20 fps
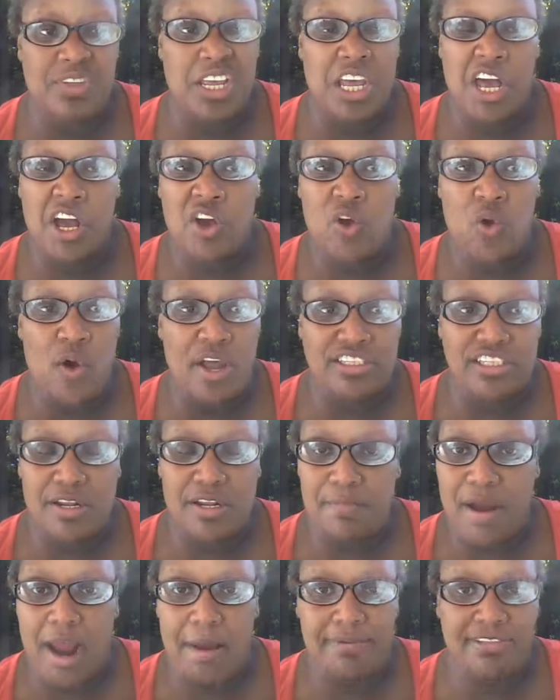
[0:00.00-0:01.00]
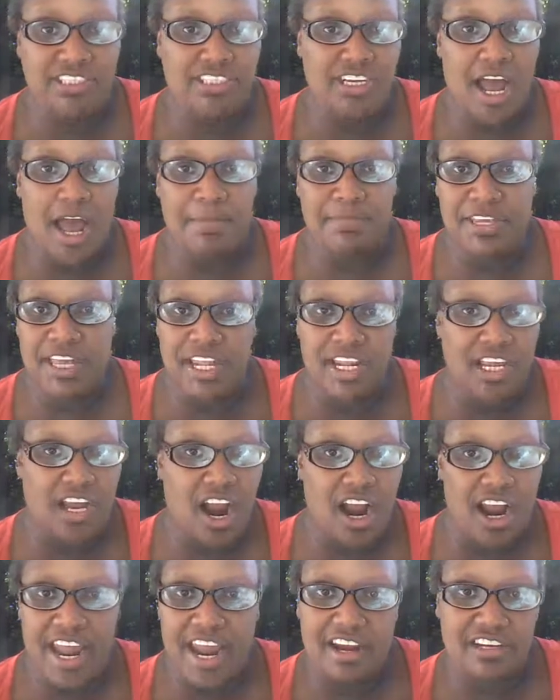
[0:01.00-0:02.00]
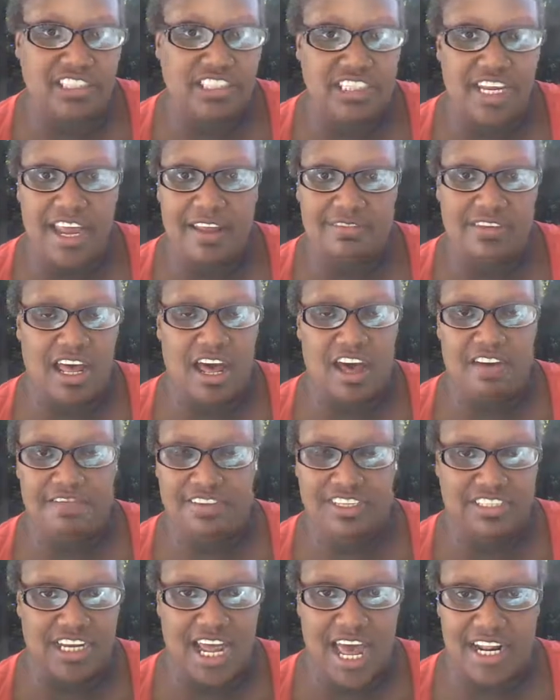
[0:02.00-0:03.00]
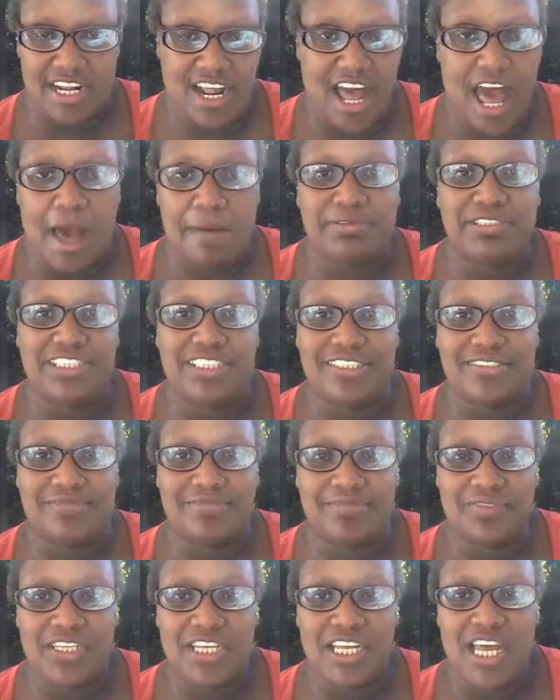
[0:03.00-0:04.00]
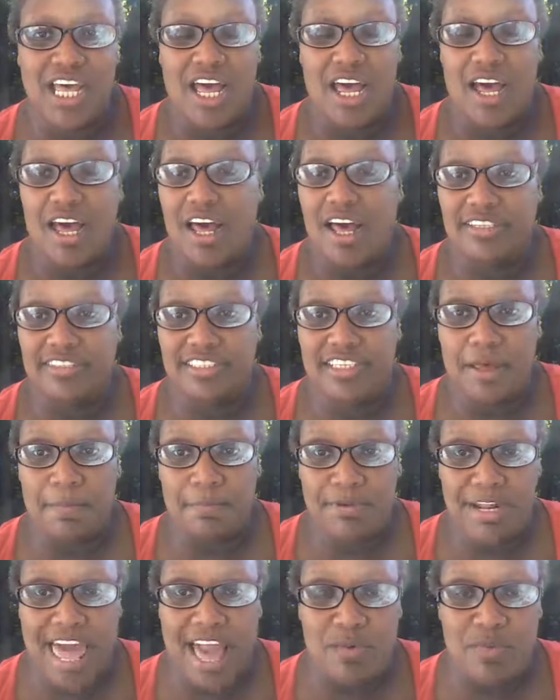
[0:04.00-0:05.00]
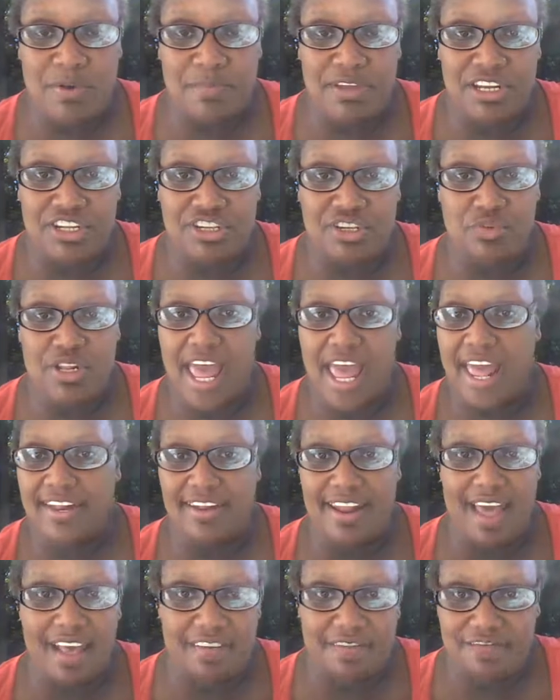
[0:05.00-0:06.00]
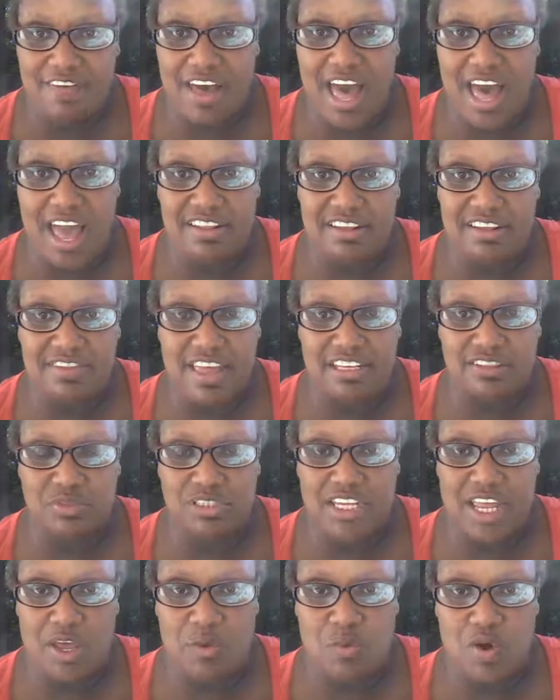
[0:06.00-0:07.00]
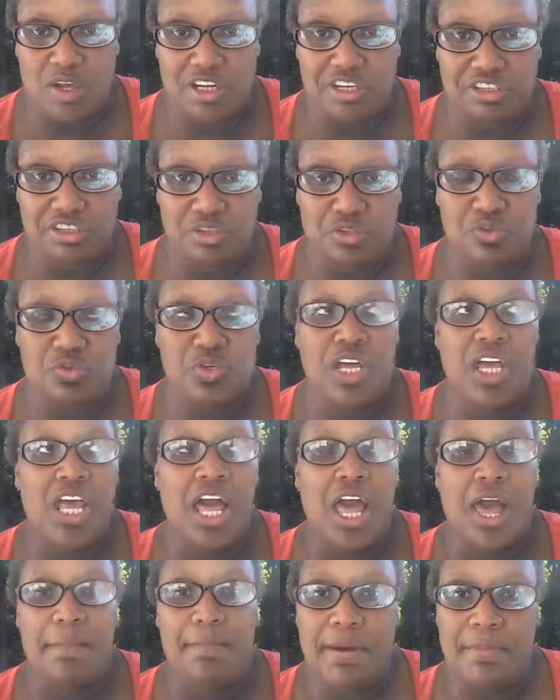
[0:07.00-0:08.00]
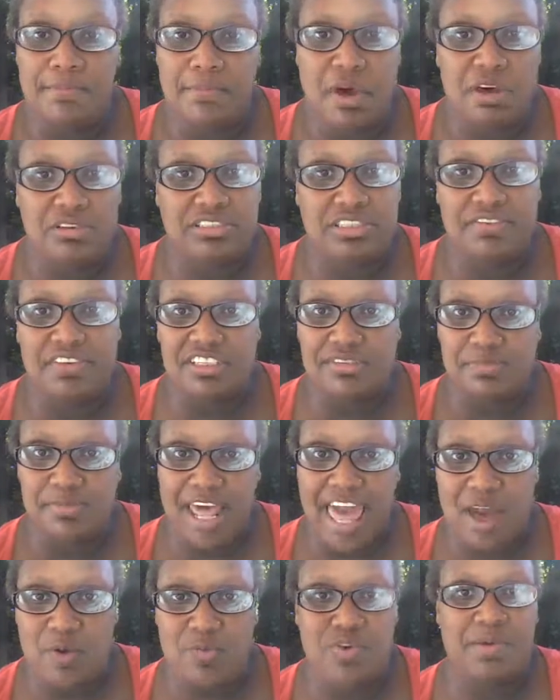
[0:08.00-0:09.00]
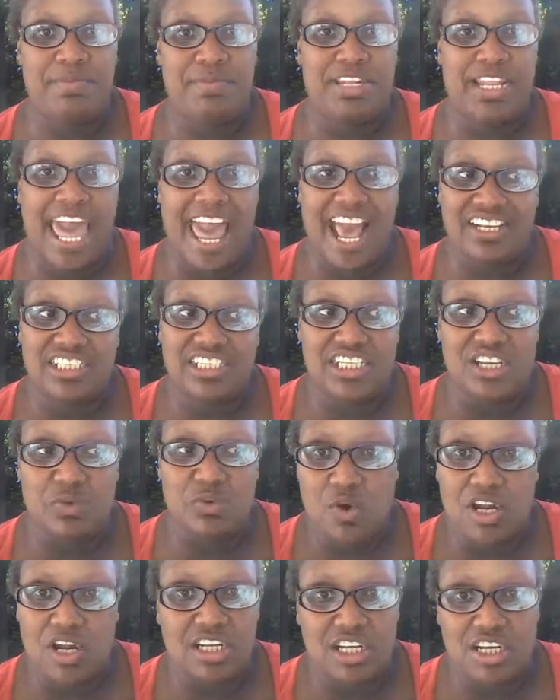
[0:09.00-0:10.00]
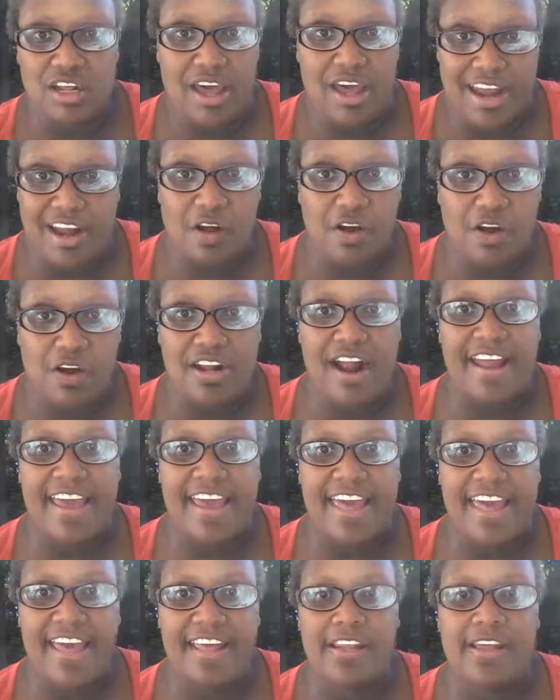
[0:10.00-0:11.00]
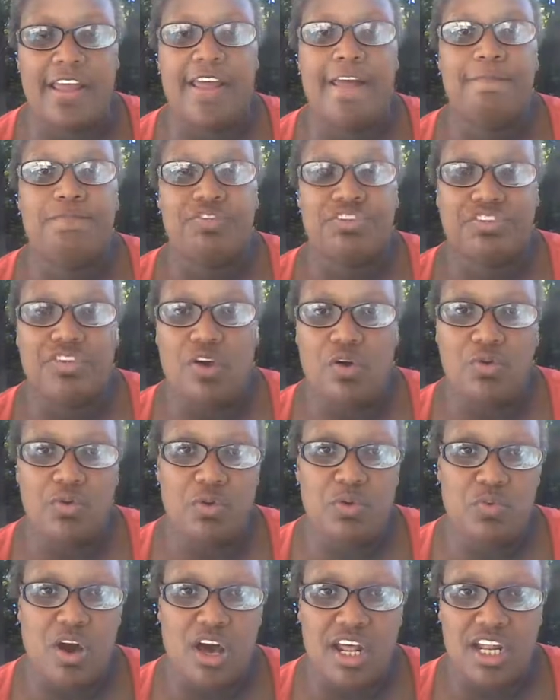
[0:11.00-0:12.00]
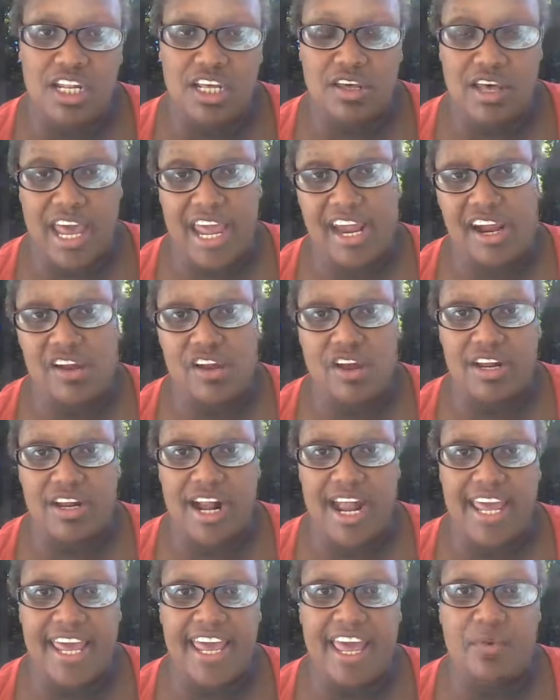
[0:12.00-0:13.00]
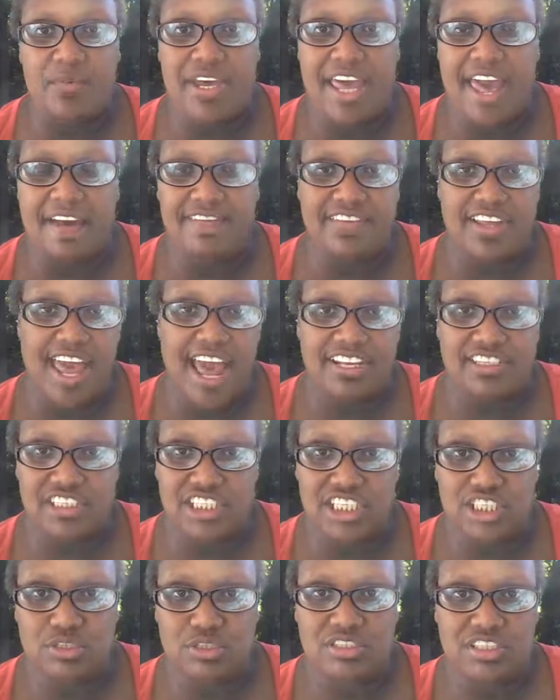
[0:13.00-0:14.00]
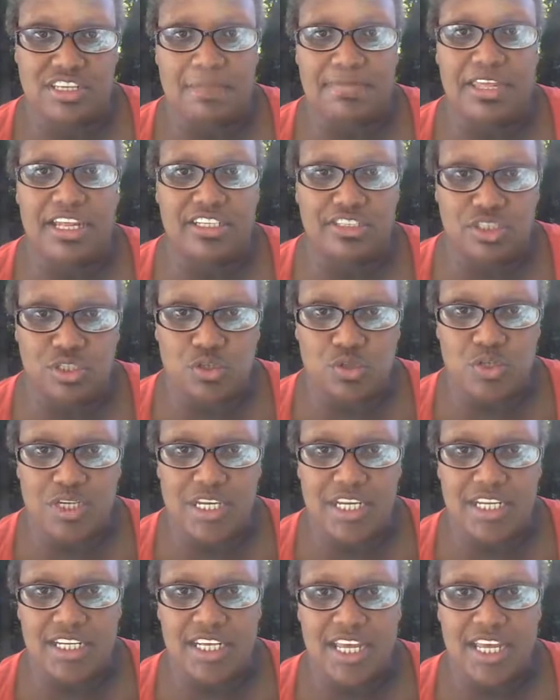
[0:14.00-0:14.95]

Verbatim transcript: Going to the barbershop and getting our hair shaved off is not an option. Uh, some black women do that, and that's fine if that's what they want to do. But most of us black women actually want a little hair on our head. So if we want a little hair on our head, we have to actually do something to it.